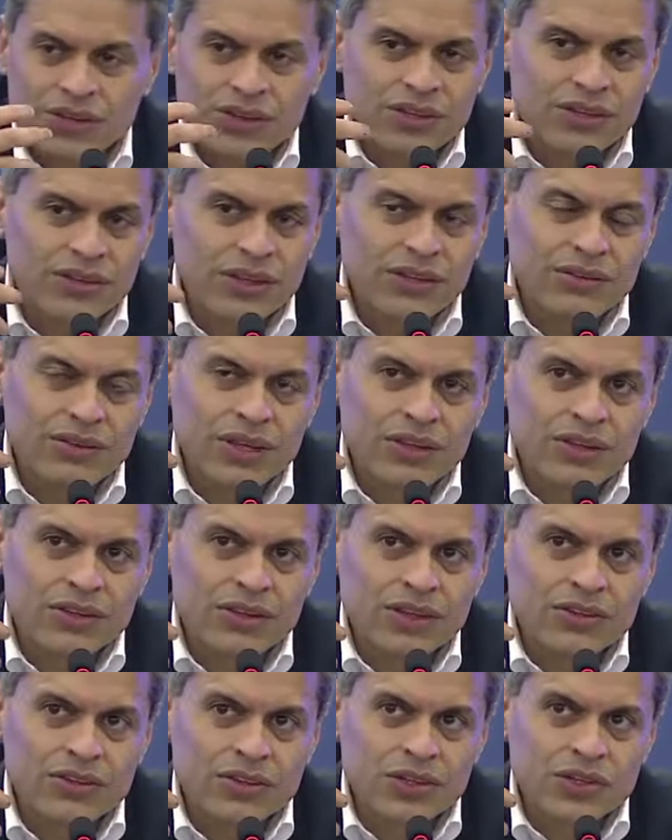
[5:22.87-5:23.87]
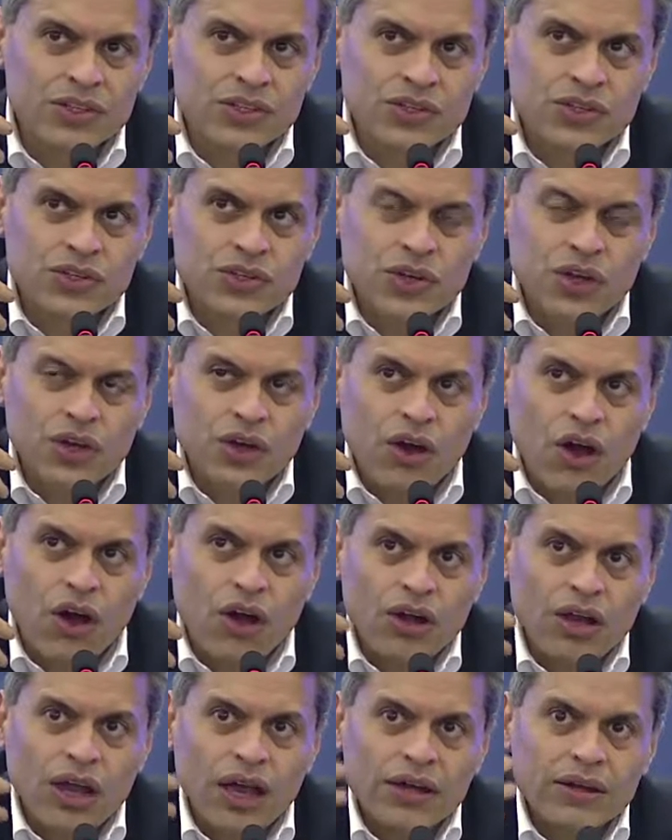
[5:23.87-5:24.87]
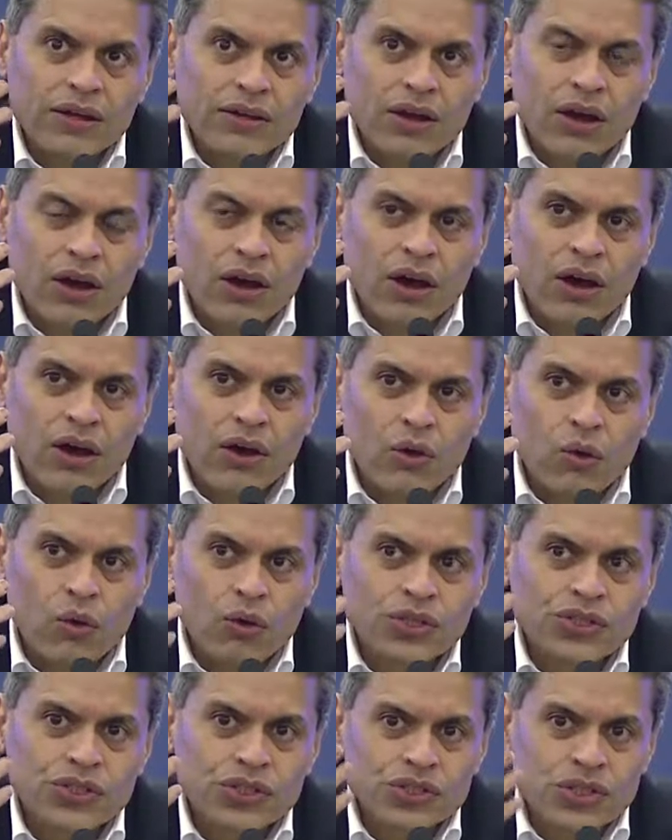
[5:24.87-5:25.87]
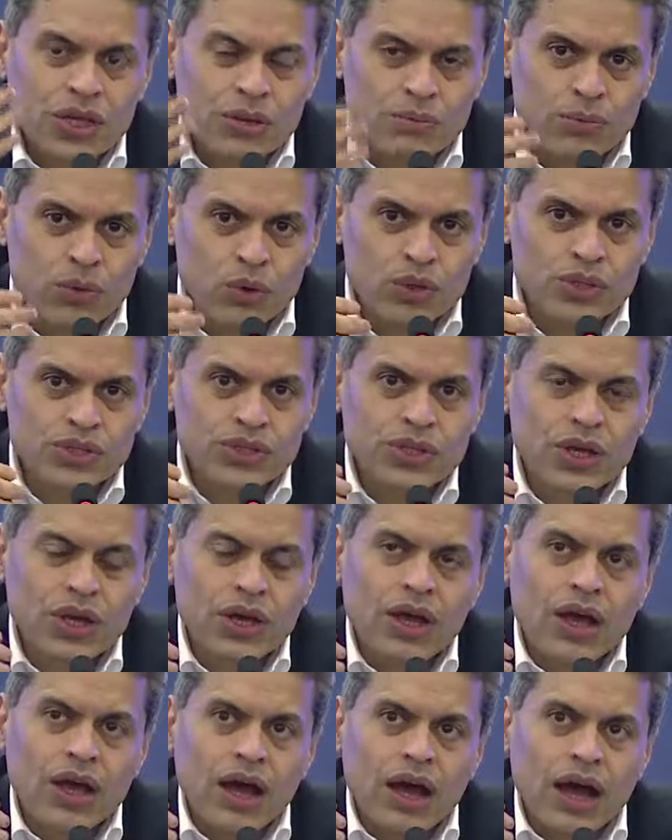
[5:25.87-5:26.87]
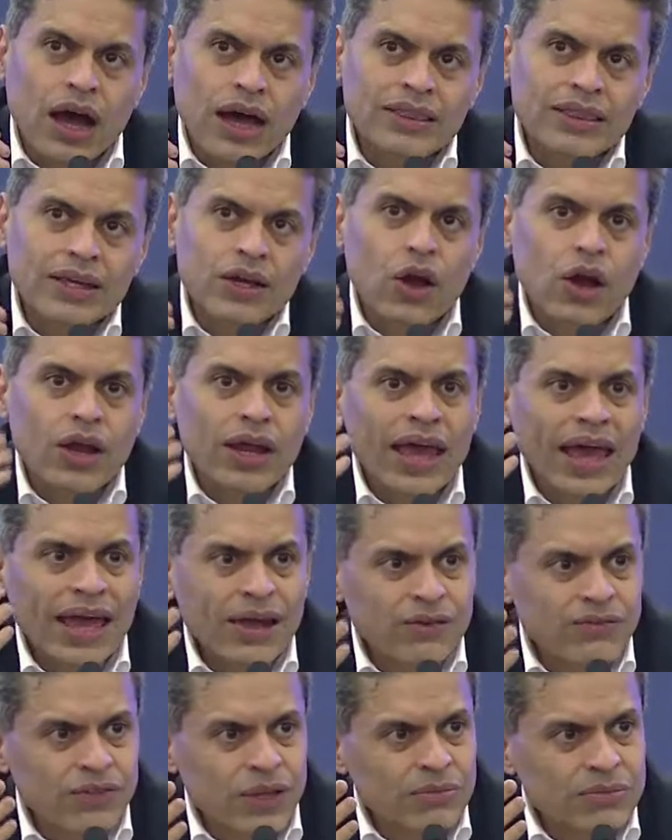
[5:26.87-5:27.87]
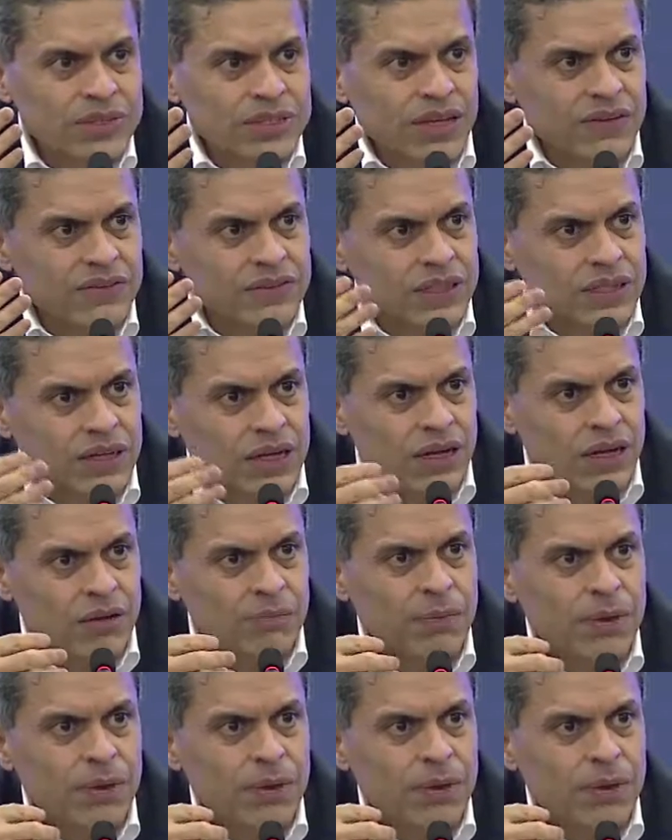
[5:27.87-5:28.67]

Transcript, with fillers: The, the, the this online uh, courses and MOOCs, I think, got ahead of themselves a little.